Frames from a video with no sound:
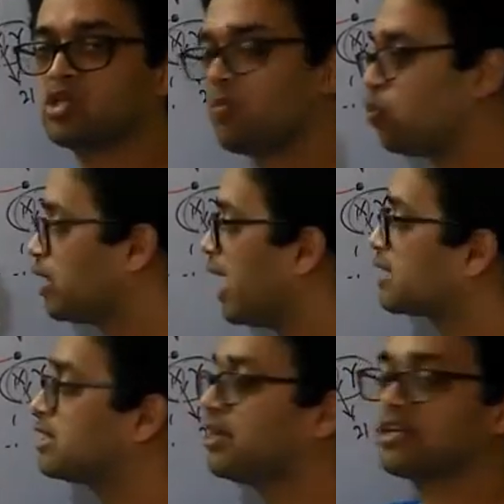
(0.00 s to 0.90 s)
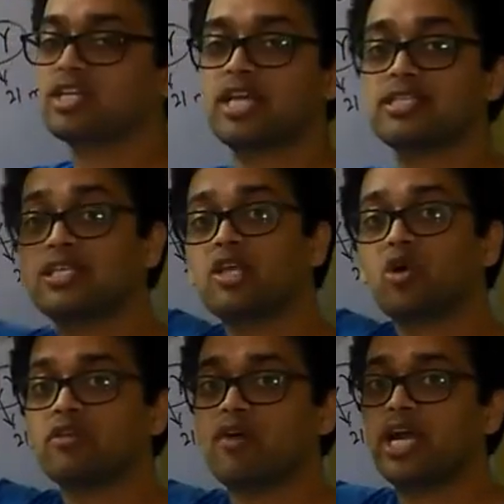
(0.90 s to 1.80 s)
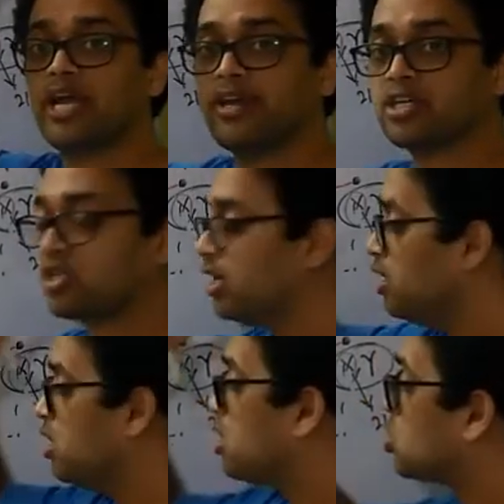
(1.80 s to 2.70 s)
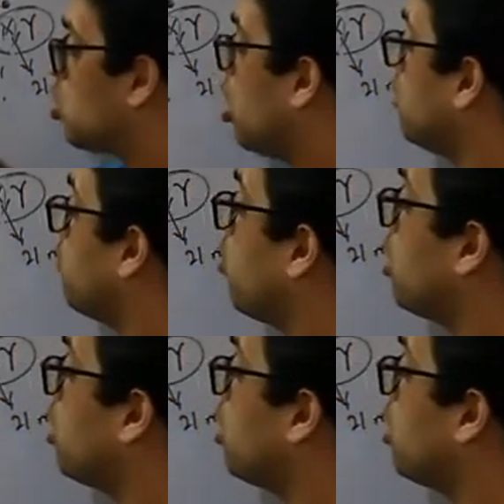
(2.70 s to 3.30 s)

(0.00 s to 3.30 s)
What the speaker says: So put acceleration as 0 in y direction, solve